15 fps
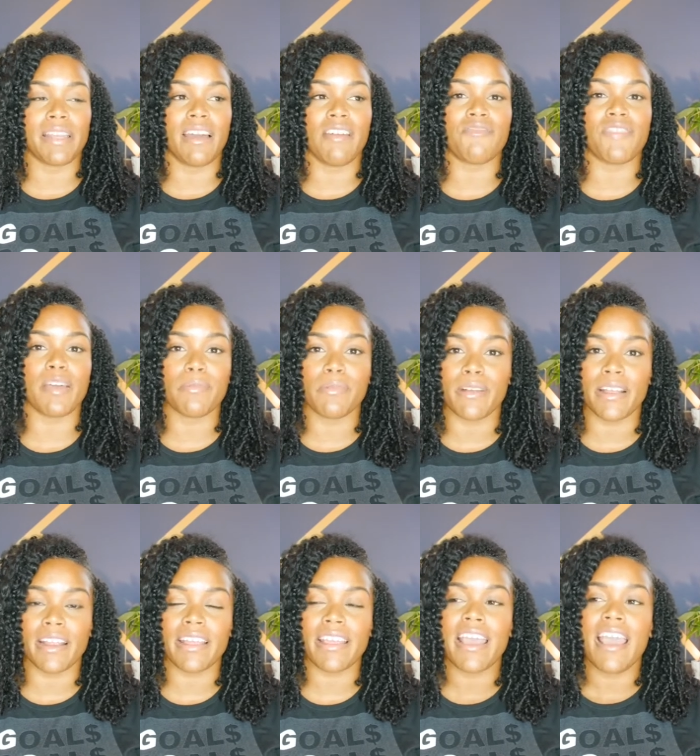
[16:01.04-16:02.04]
out in
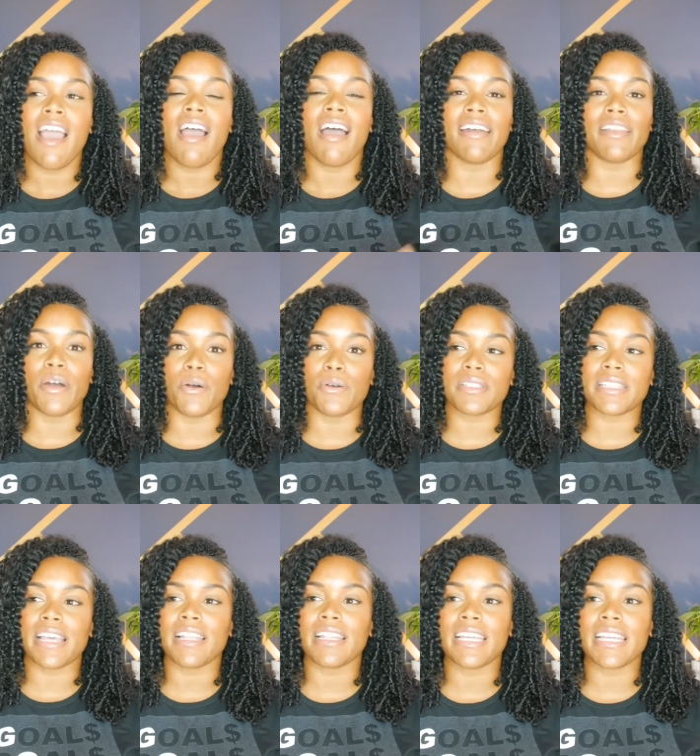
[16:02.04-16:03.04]
February on
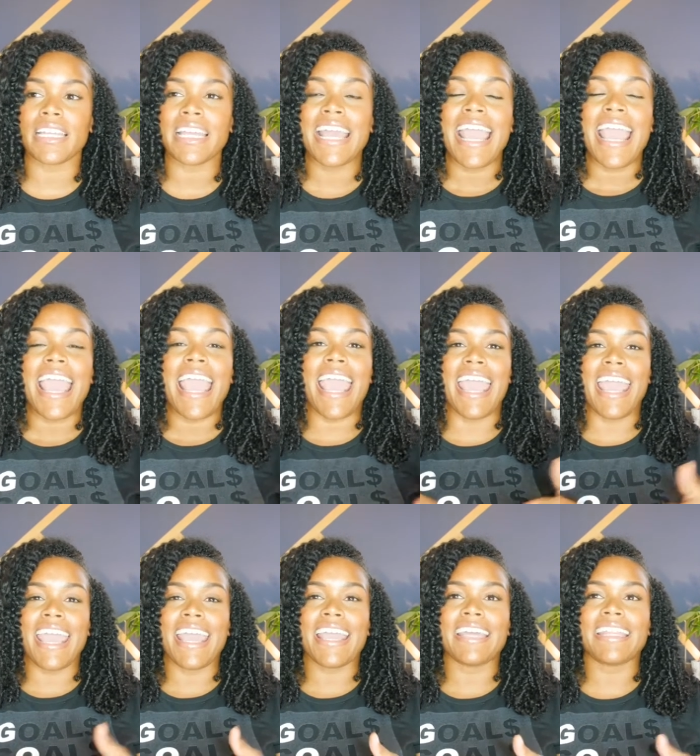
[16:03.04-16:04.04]
wholesaling
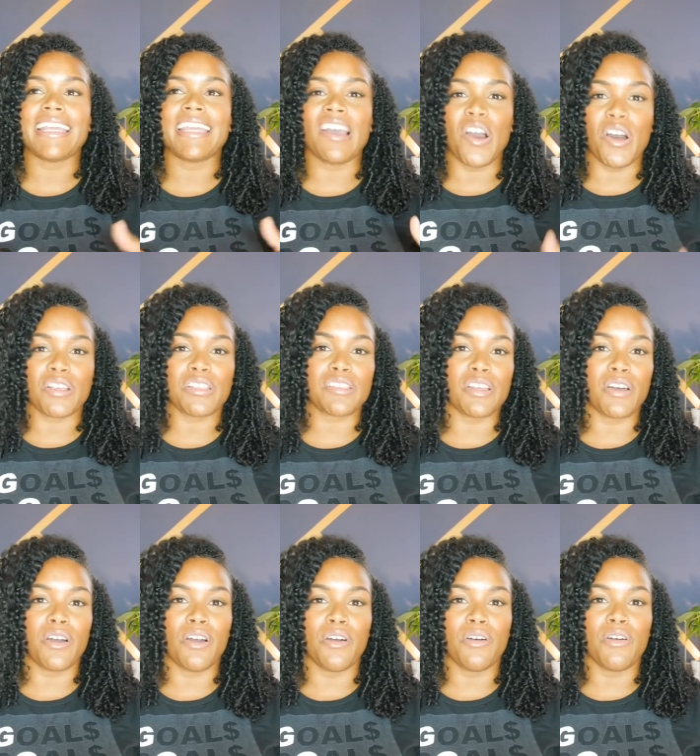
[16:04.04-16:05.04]
and he
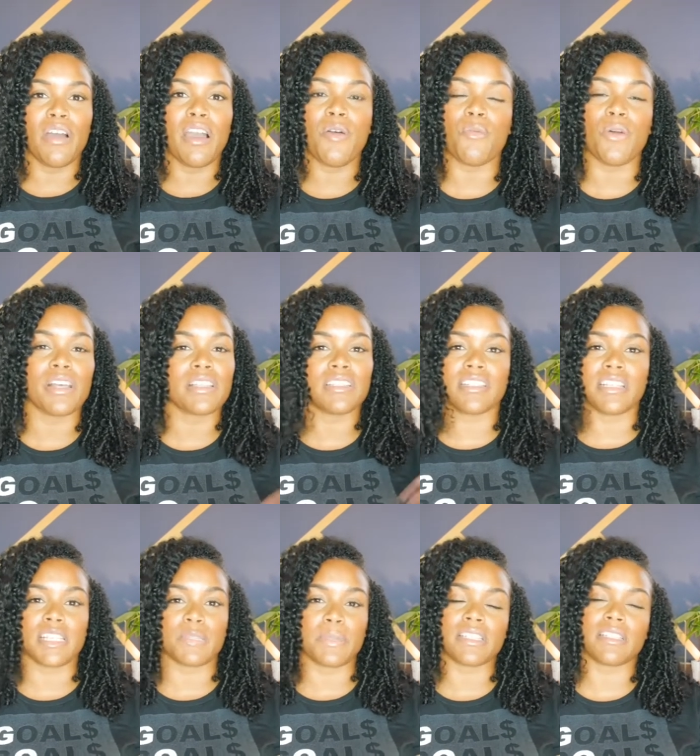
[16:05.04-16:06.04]
also wants to
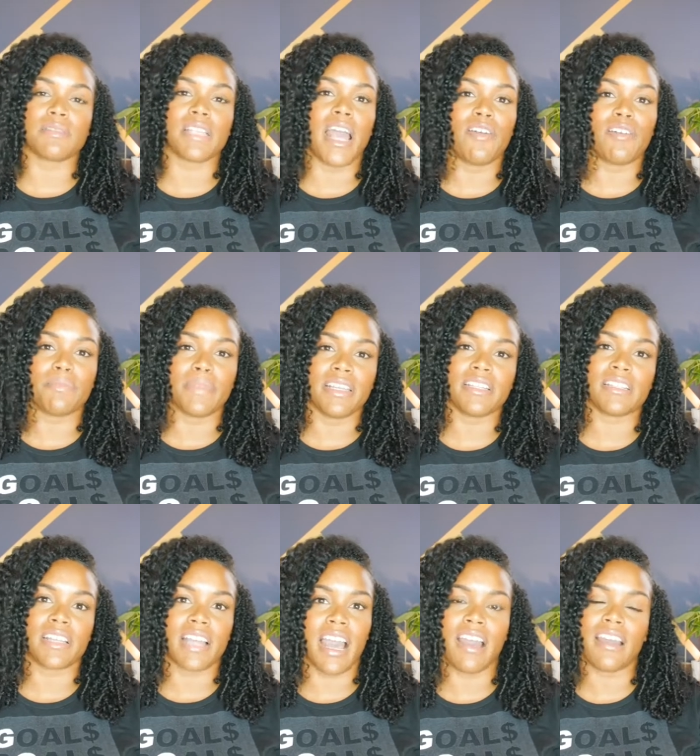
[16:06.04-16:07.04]
just spend some time with me in
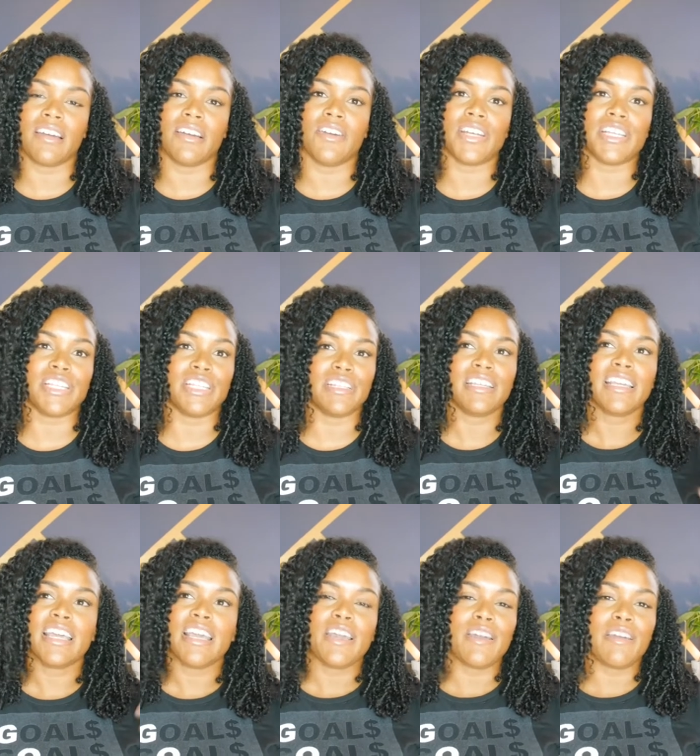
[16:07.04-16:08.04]
Chicago and
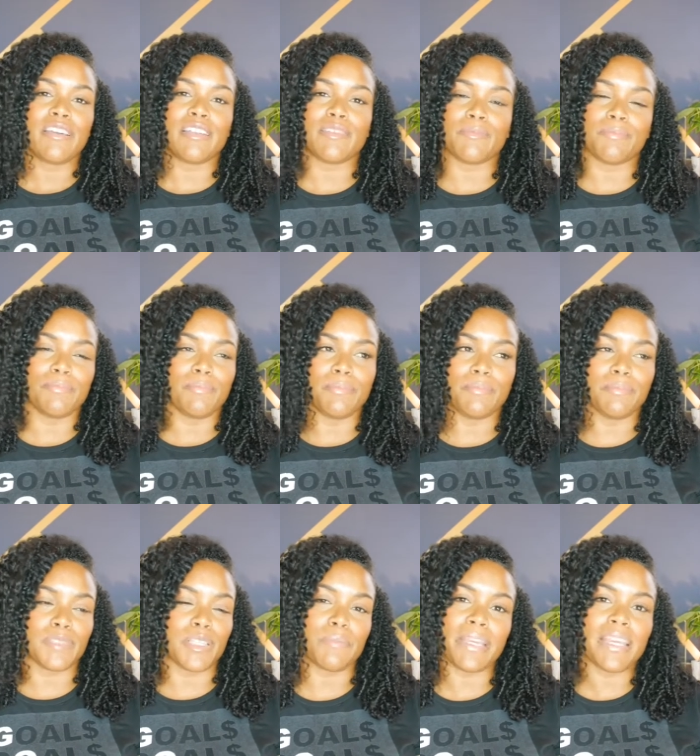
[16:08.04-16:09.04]
mm,
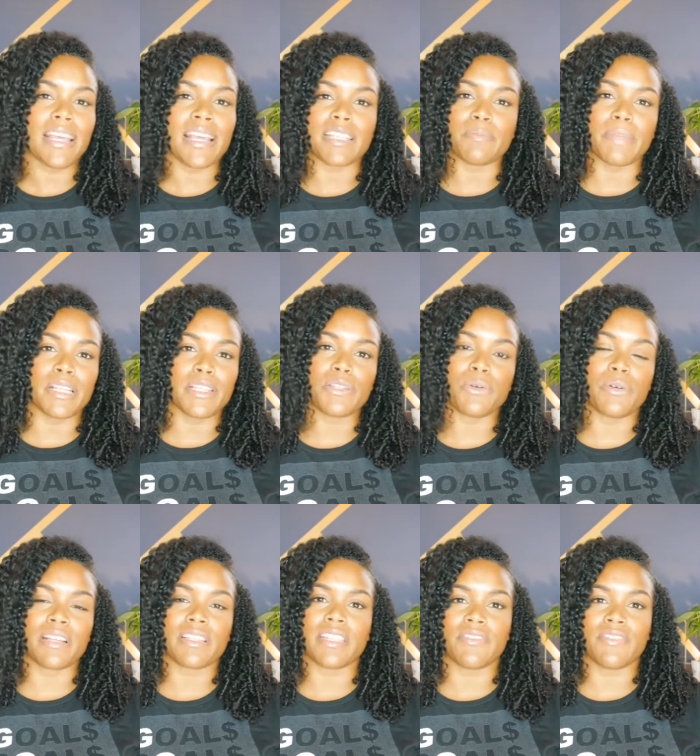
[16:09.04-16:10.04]
to meet his mentor
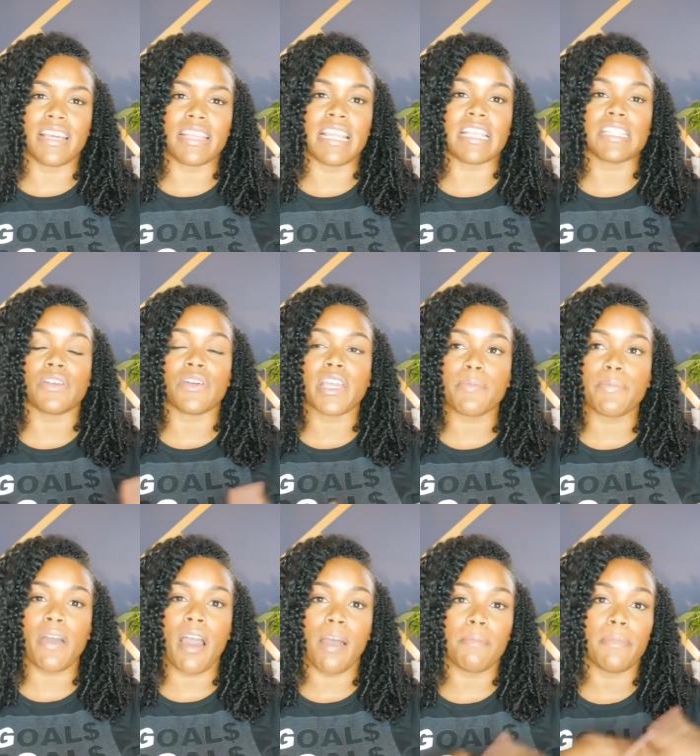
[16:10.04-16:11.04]
and stuff like that. So he
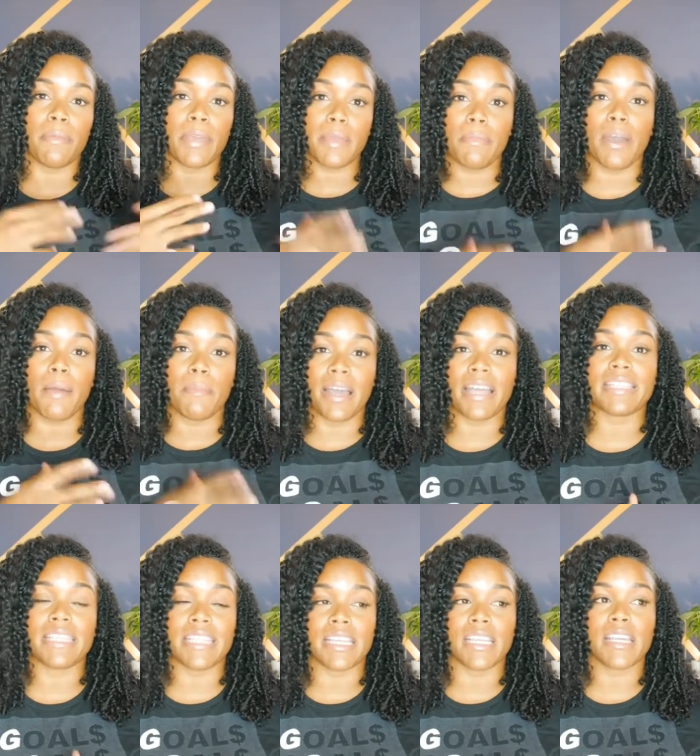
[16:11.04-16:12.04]
popped, he bought my
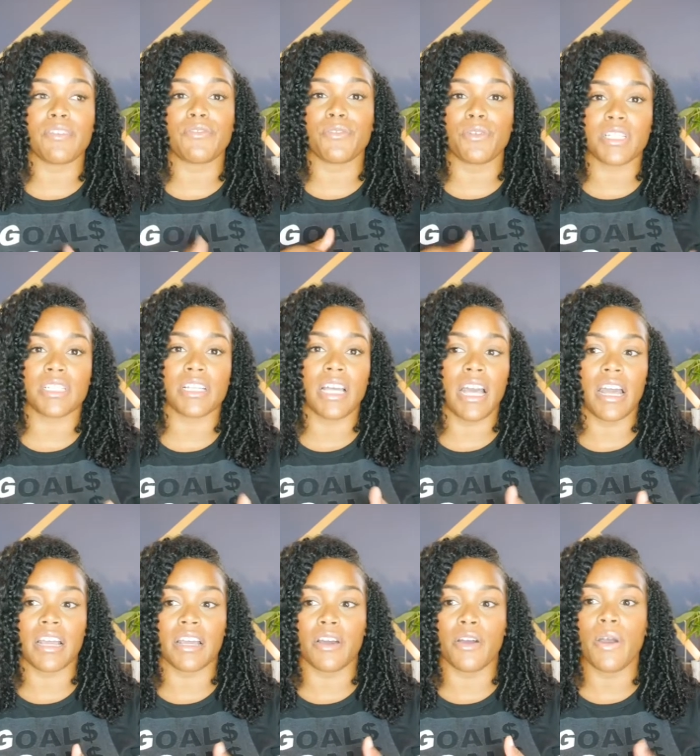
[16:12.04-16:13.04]
ticket for
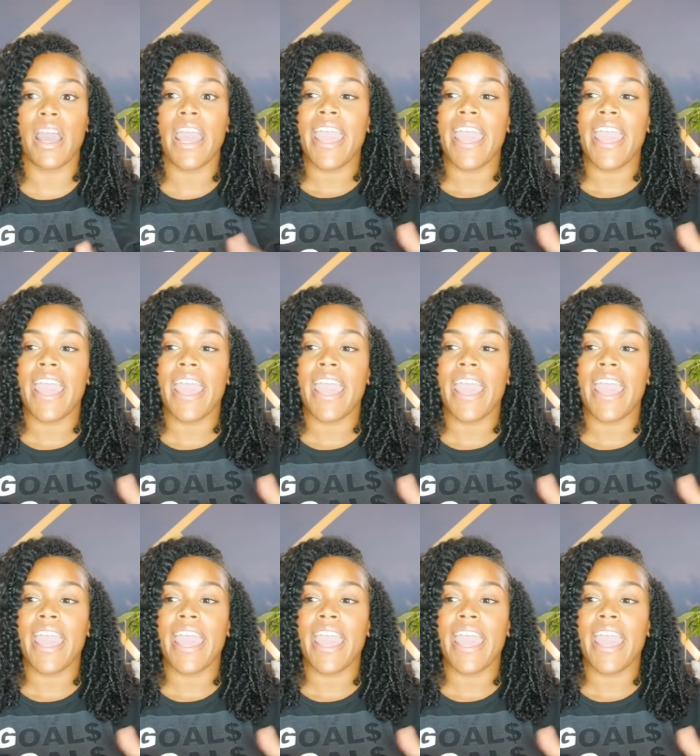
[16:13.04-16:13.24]
Chicago